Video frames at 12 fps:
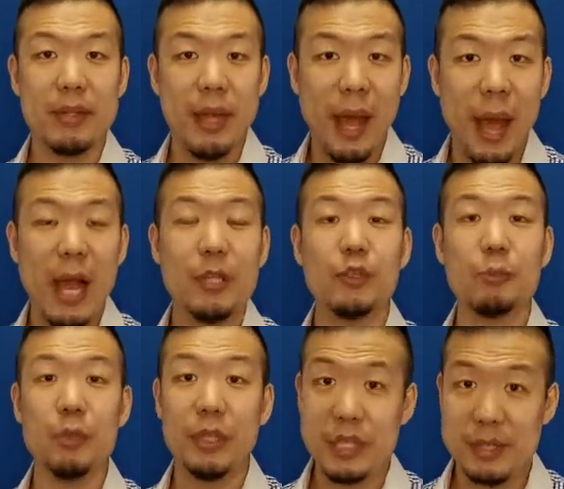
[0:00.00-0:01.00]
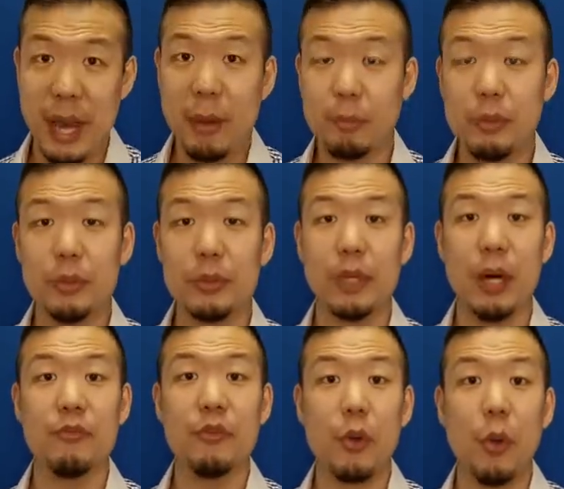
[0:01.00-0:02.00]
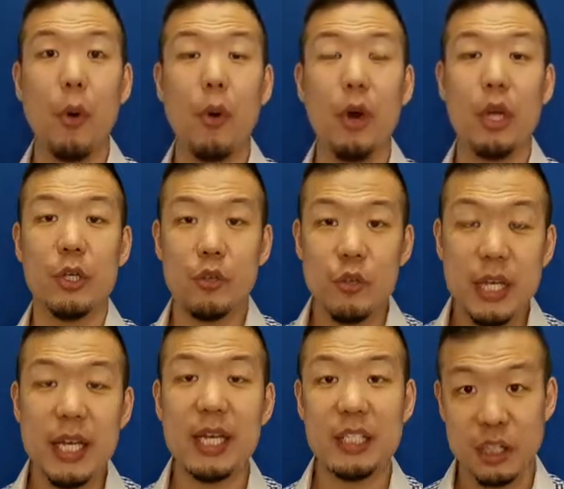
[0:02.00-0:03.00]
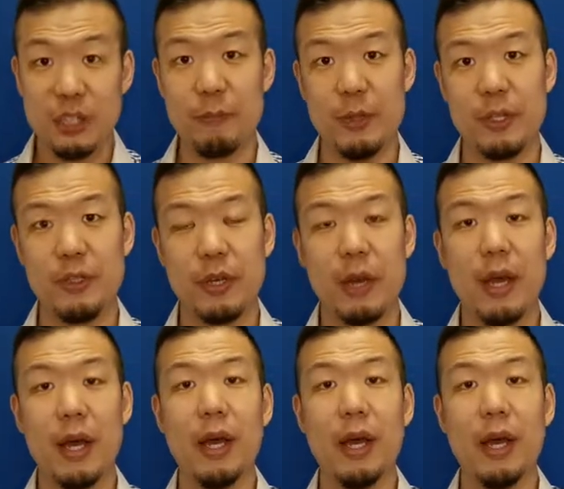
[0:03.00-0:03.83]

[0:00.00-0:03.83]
tangible examples of your unique achievements,